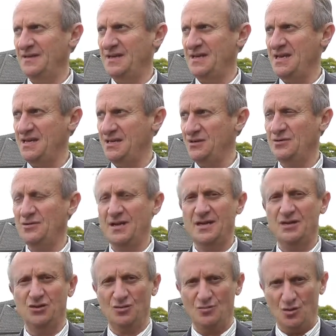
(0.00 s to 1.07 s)
here
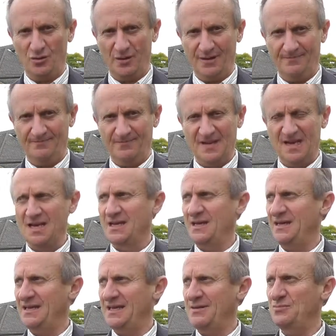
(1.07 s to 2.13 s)
in Drummoyne,
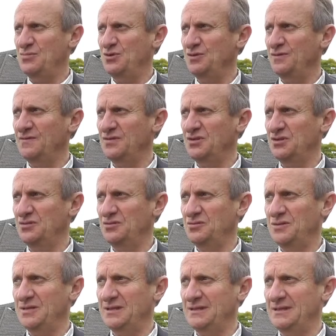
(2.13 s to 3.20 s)
and they moved
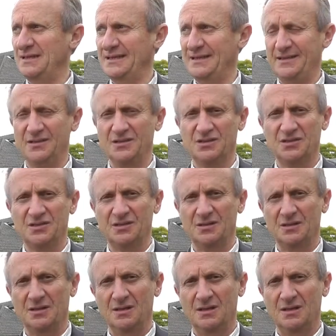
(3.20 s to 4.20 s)
to a house